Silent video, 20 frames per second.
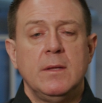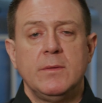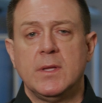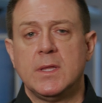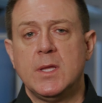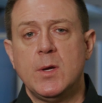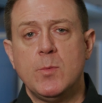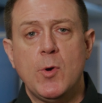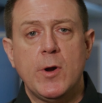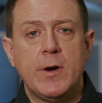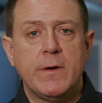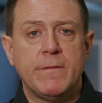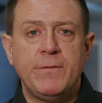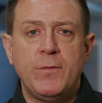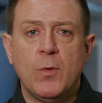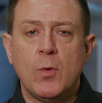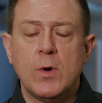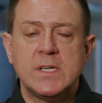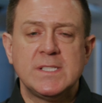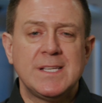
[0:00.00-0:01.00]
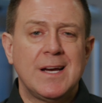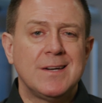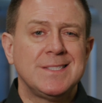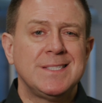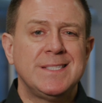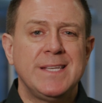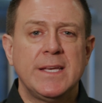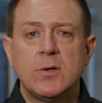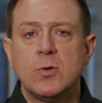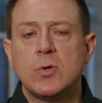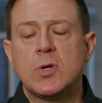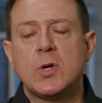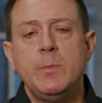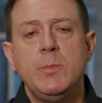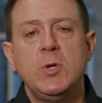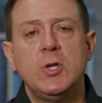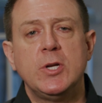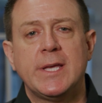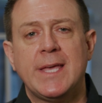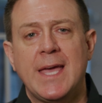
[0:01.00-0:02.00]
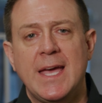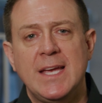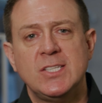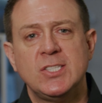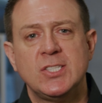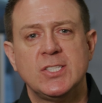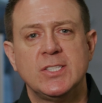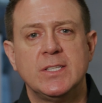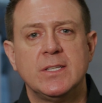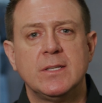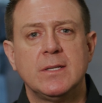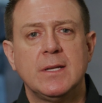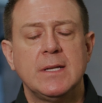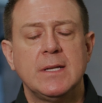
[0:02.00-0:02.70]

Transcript: The Liberator four is our single communication